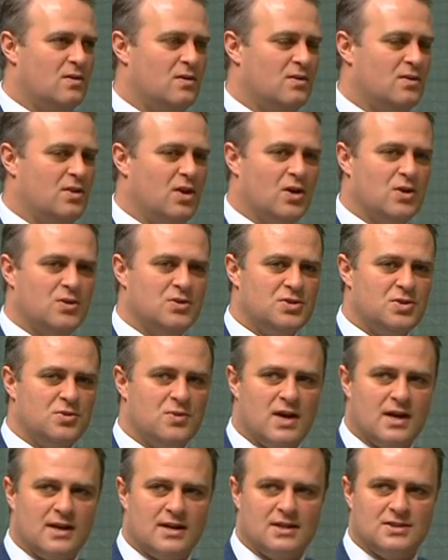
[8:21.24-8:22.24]
those who
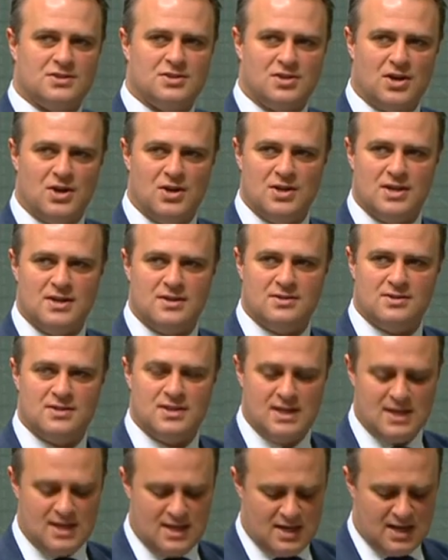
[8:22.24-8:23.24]
are custodians
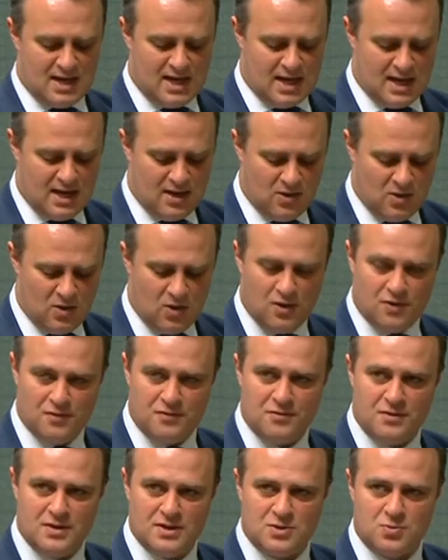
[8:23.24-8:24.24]

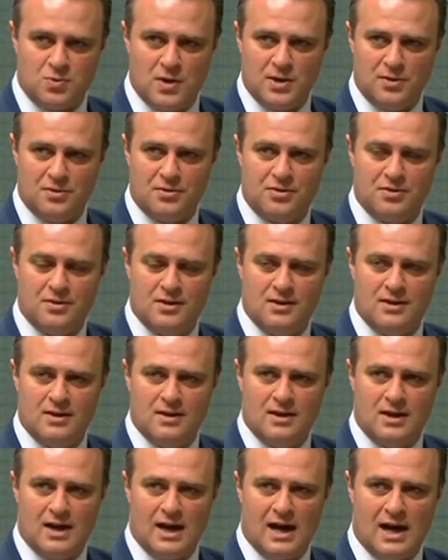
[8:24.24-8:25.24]
of this wealth
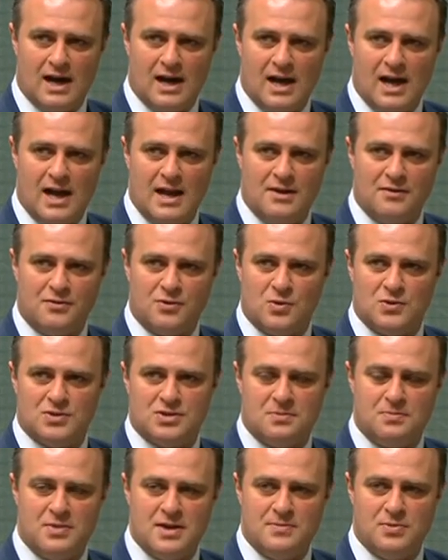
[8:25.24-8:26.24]
and, of course,
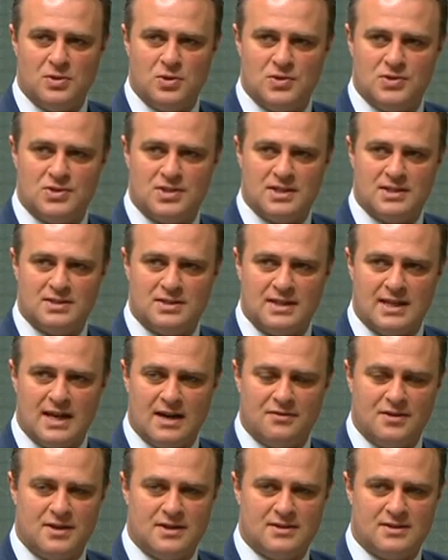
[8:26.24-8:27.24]
the people who seek to
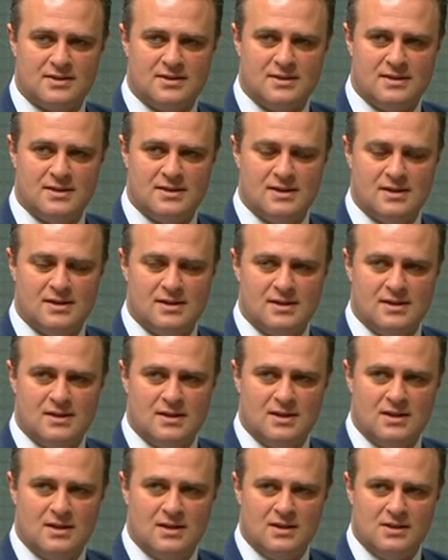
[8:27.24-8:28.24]
govern it,
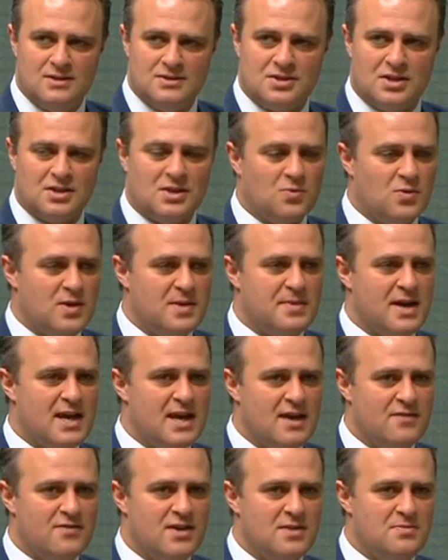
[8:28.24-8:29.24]
so that we may
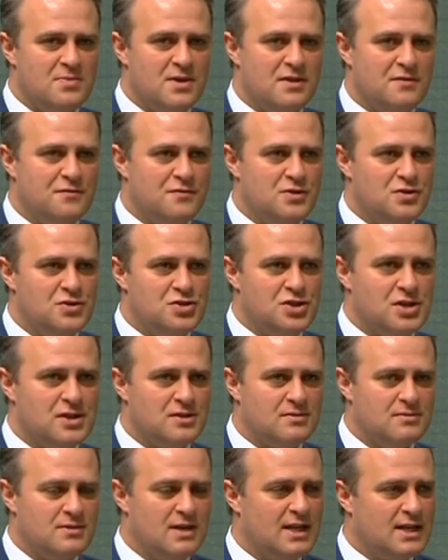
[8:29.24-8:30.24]
have a better future
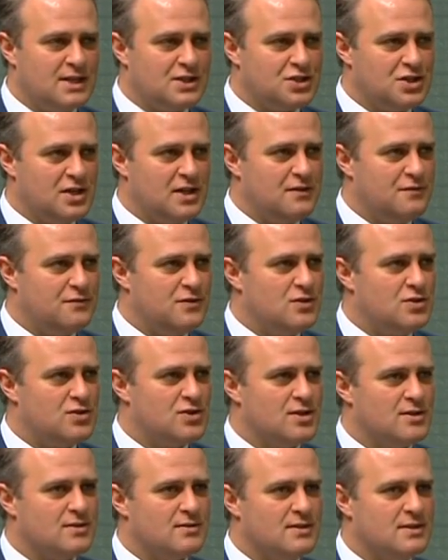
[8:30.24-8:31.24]
and a shared
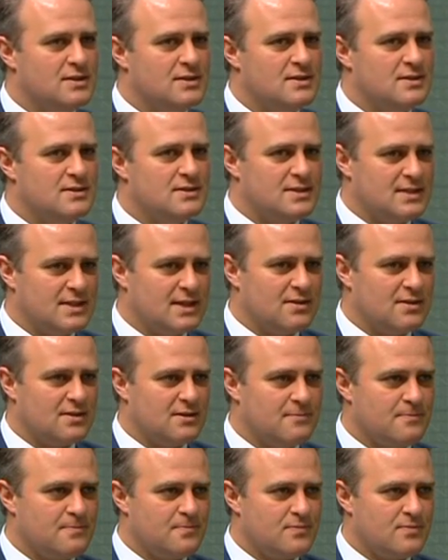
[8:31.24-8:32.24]
future together.
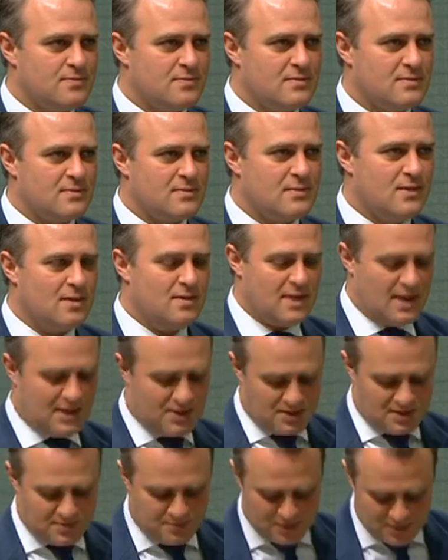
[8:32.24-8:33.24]
Thank
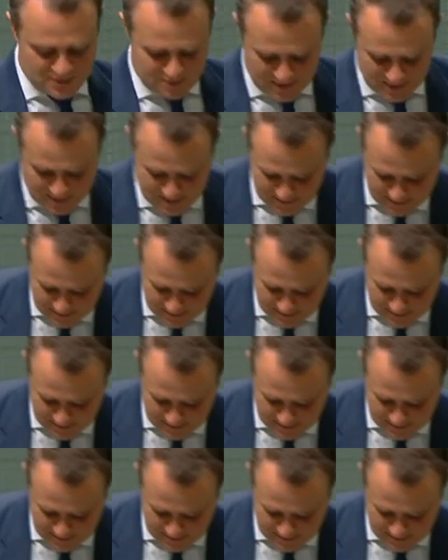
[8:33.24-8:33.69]
you, Deputy Speaker.